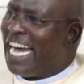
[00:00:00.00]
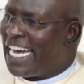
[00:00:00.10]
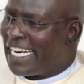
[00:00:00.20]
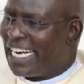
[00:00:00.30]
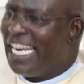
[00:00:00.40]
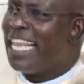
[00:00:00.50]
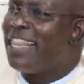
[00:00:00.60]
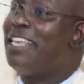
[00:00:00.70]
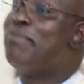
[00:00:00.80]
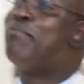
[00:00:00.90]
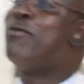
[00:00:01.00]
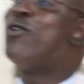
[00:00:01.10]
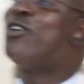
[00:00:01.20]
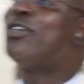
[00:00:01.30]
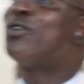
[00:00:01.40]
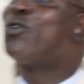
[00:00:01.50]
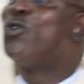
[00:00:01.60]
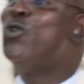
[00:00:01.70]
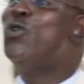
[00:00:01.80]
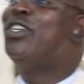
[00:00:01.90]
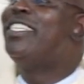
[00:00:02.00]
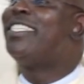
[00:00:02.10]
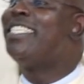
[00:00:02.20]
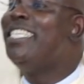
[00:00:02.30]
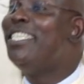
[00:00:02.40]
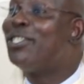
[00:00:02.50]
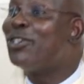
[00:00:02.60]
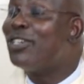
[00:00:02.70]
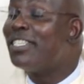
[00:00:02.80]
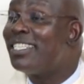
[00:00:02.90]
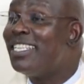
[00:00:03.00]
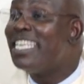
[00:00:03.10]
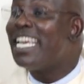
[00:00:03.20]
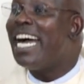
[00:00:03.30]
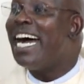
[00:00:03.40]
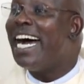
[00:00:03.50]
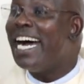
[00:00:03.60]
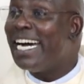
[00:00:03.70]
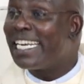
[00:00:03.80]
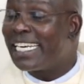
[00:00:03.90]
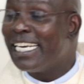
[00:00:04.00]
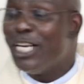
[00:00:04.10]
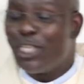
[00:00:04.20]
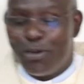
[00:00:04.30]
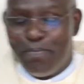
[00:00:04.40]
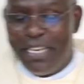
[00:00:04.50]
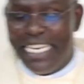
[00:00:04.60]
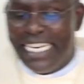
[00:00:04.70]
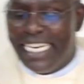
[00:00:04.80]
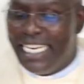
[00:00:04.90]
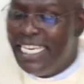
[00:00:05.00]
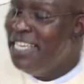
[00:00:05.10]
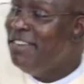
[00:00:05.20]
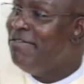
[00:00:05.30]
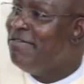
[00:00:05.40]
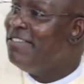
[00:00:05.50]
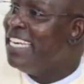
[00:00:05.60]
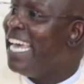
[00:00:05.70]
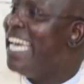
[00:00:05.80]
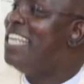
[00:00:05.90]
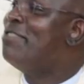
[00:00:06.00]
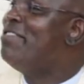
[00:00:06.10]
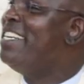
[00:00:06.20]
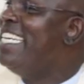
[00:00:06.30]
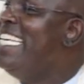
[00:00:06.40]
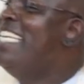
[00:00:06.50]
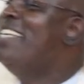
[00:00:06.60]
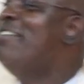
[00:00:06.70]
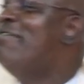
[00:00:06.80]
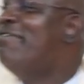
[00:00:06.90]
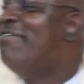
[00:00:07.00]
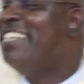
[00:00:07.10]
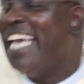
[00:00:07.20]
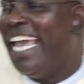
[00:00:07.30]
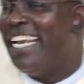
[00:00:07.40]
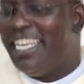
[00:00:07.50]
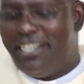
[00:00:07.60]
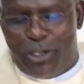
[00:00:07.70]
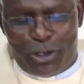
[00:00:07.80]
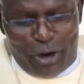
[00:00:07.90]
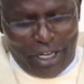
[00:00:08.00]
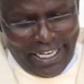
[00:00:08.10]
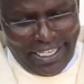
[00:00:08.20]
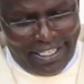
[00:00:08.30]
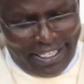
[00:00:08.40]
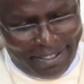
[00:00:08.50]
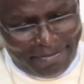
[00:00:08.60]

are, the more good seasons there are to be lived and relived and enjoyed.